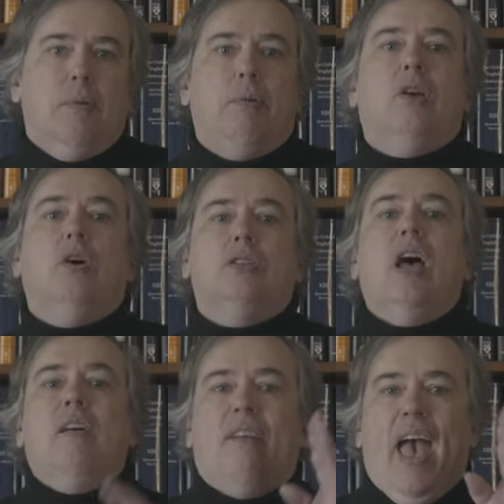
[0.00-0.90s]
Because
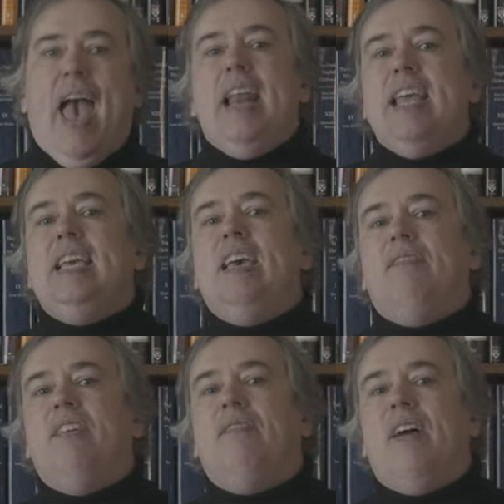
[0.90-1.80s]
for any
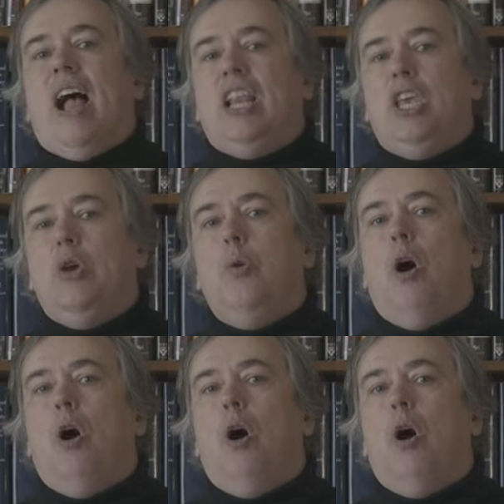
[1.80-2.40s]
given value